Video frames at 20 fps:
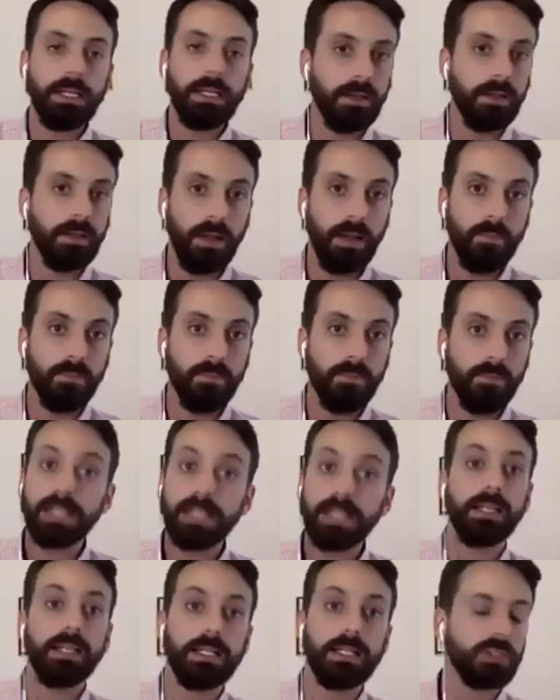am
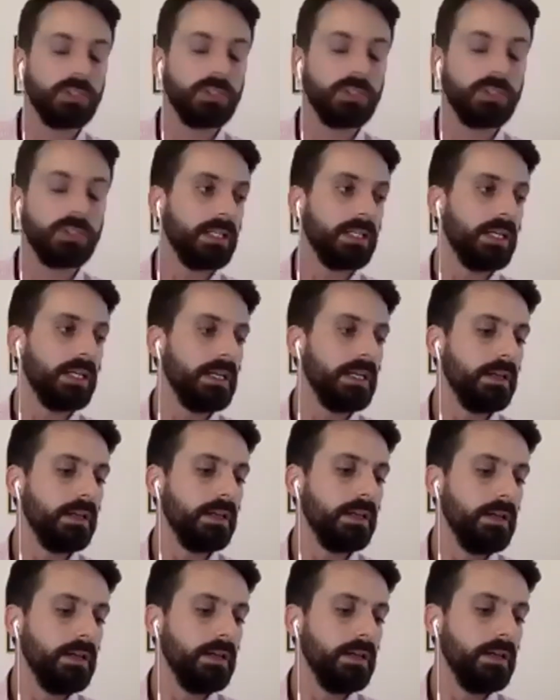particularly interested in
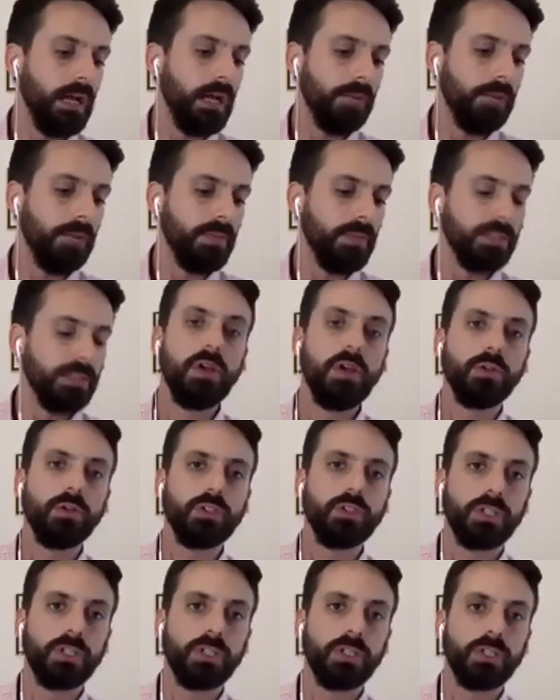um, this
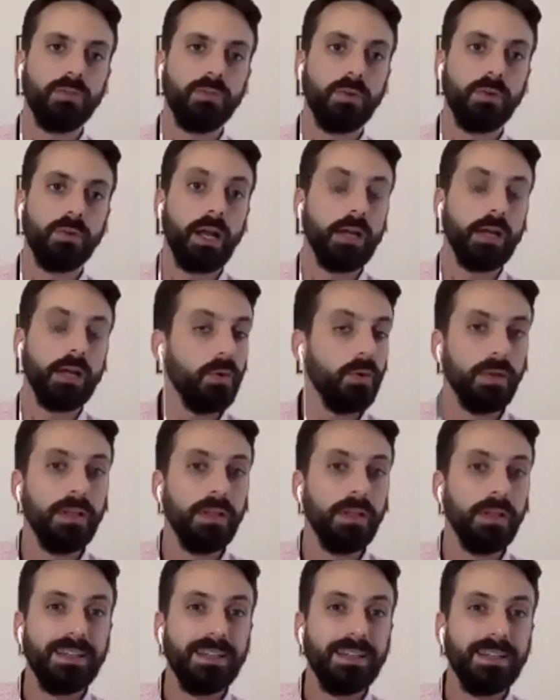notion of what I call
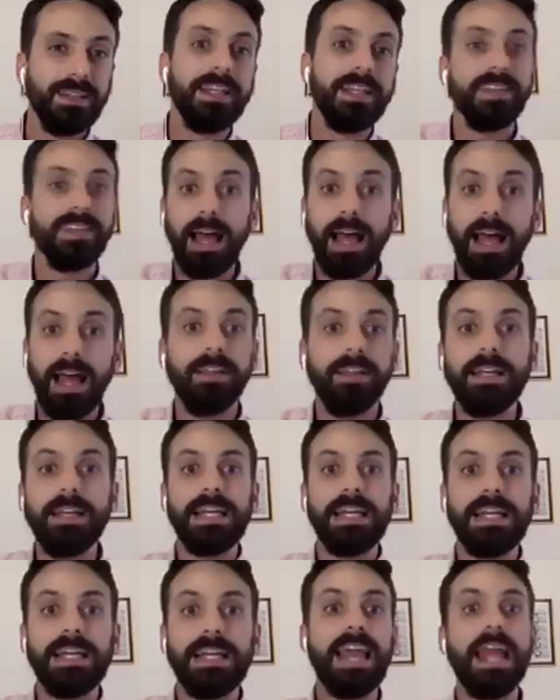lethality
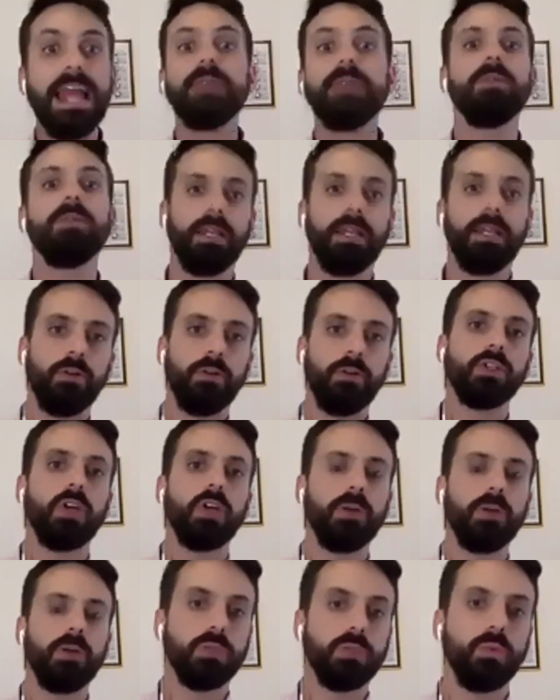enabling
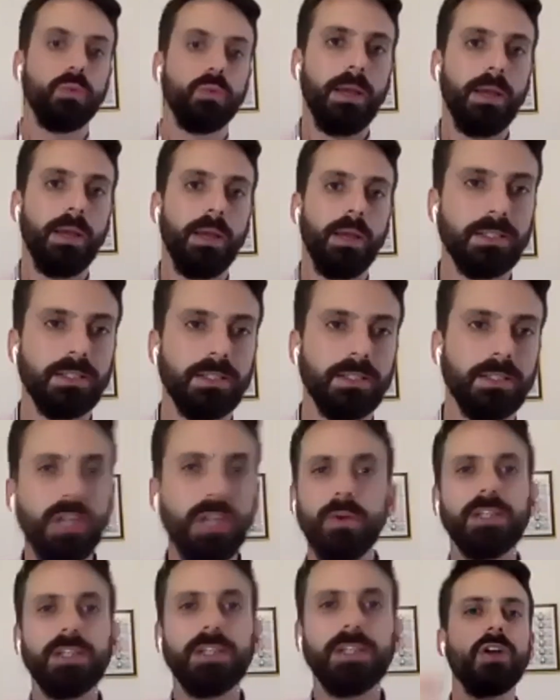autonomous weapons. So
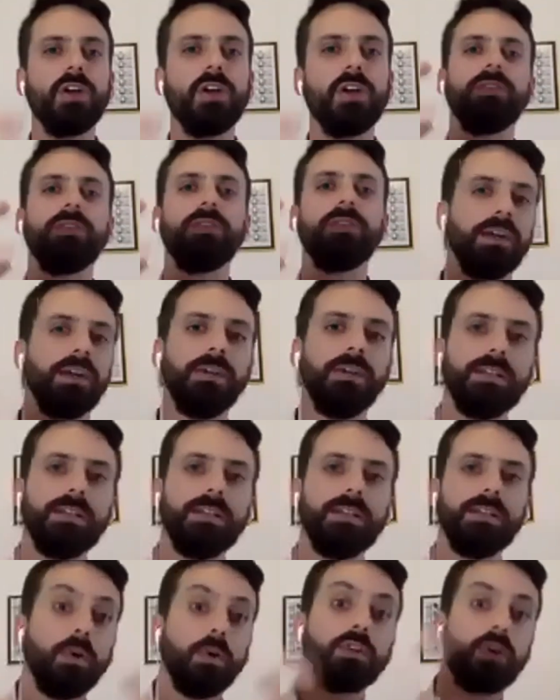it's not the
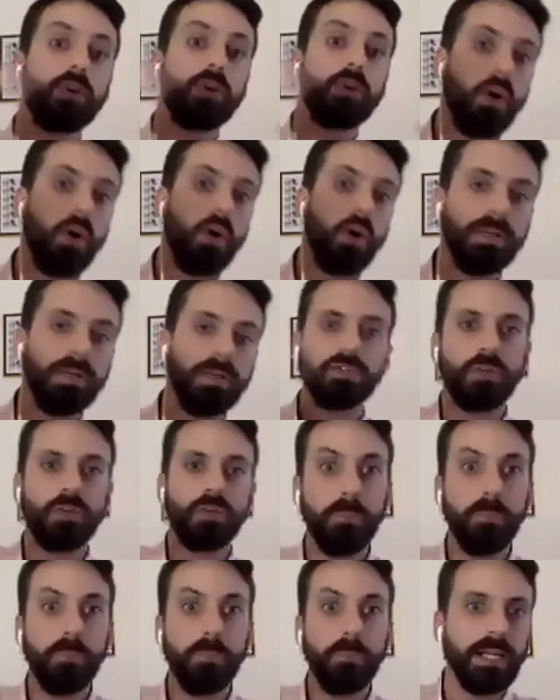autonomous
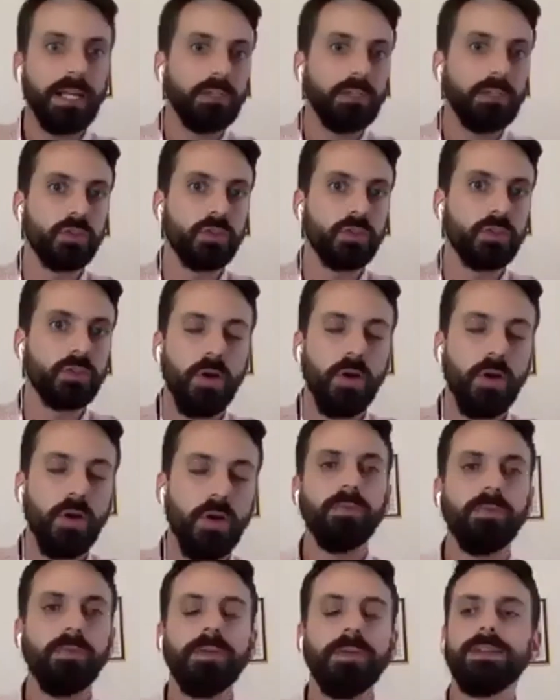robotic
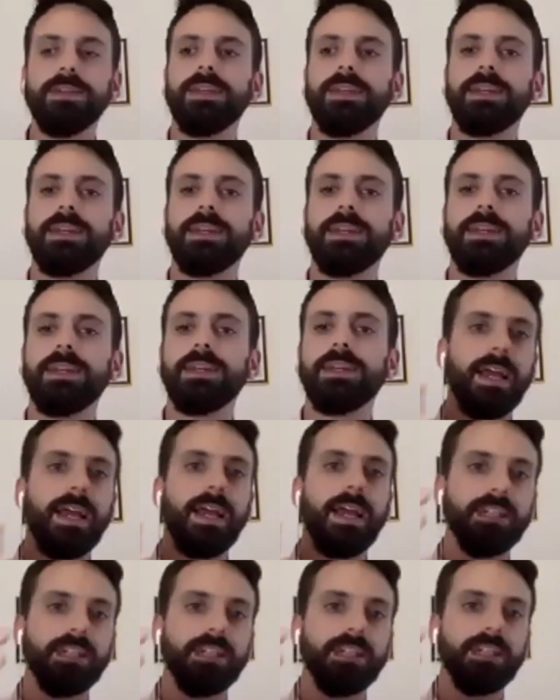drone that can
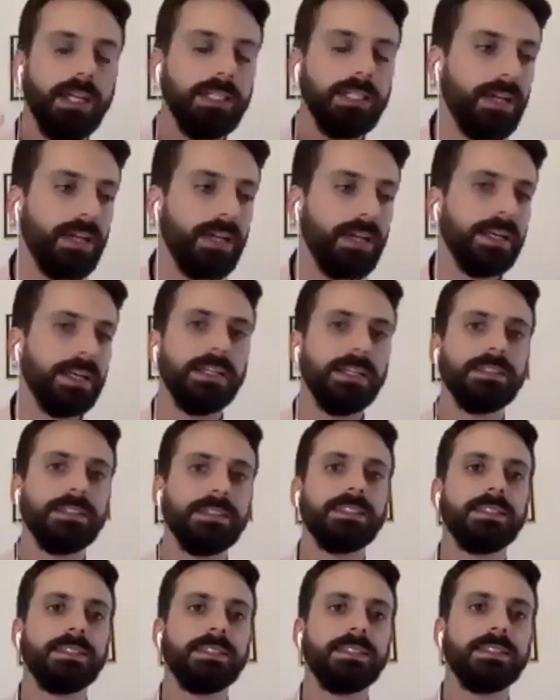identify
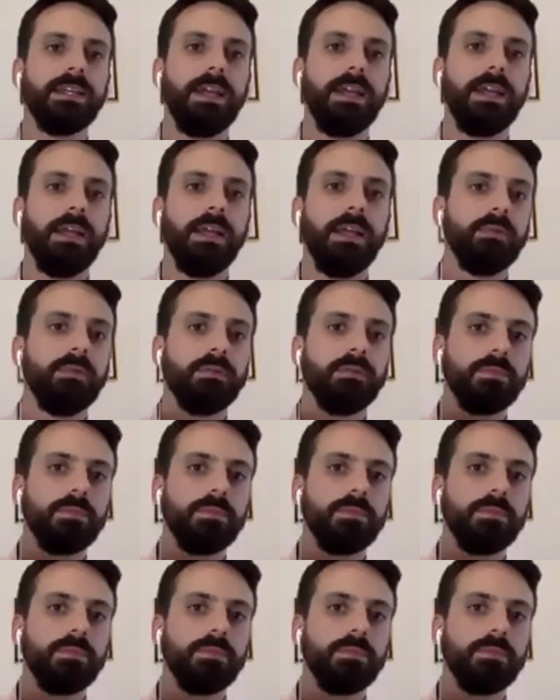targets and